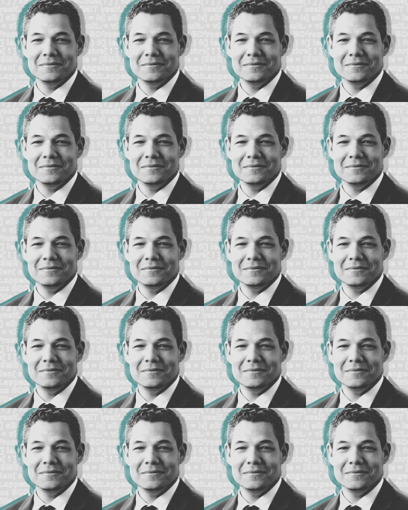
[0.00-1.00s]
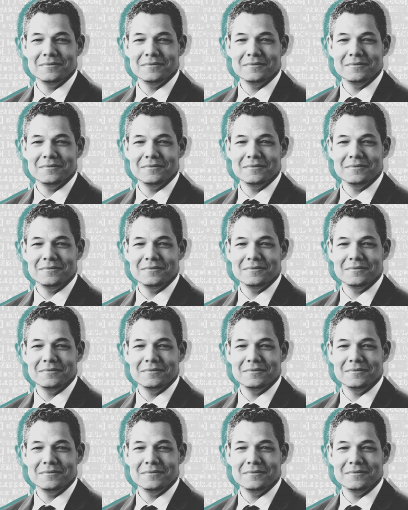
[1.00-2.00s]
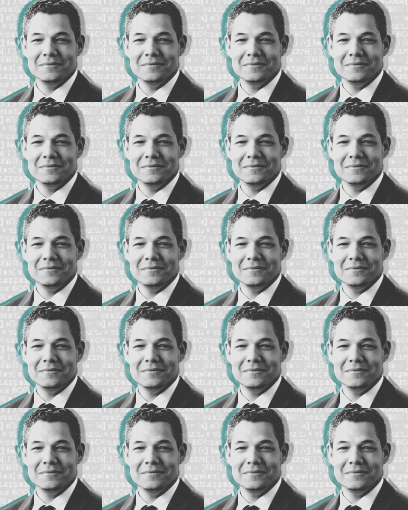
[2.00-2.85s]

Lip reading: [no speech]